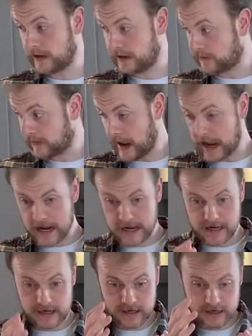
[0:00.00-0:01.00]
It's
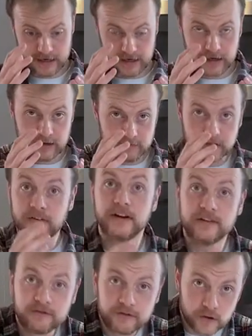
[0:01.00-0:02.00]
a it's an
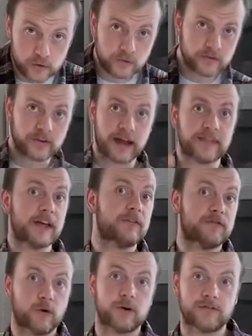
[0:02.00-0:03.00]
infused and then
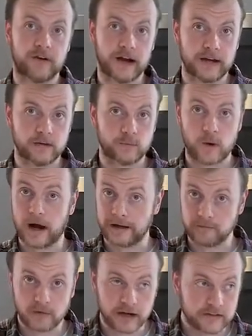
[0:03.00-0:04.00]
fortified
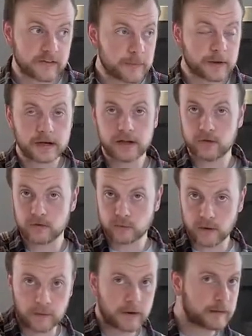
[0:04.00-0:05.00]
wine. I typically use
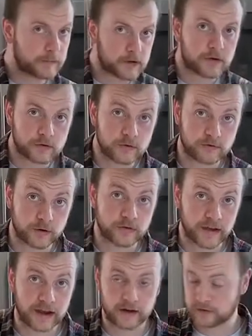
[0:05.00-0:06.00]
white wine, but you can use
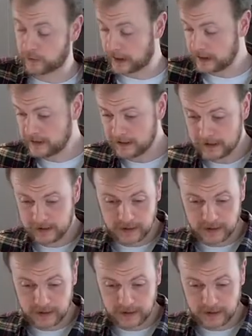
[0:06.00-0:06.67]
rosé as well.